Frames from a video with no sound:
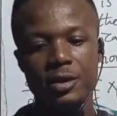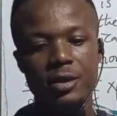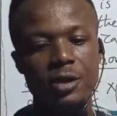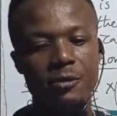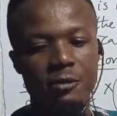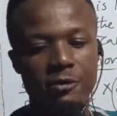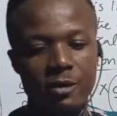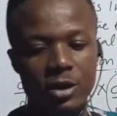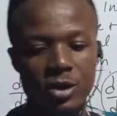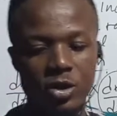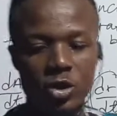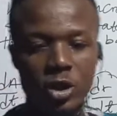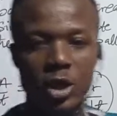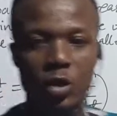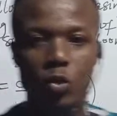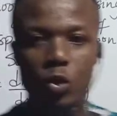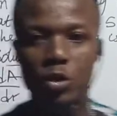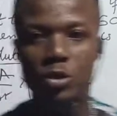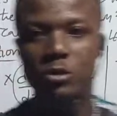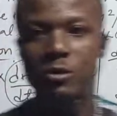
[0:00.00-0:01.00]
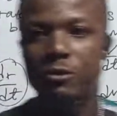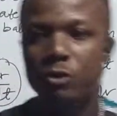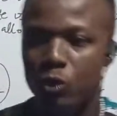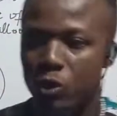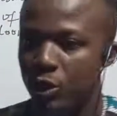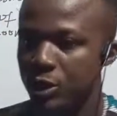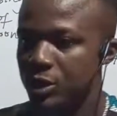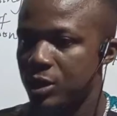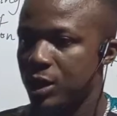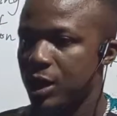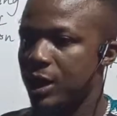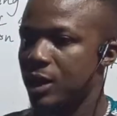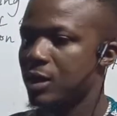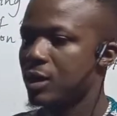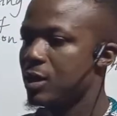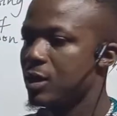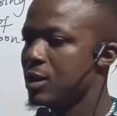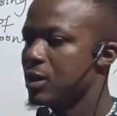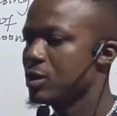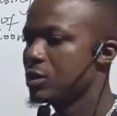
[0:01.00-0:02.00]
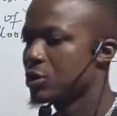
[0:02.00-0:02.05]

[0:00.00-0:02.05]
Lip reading: If you've enjoyed what you've watched, kindly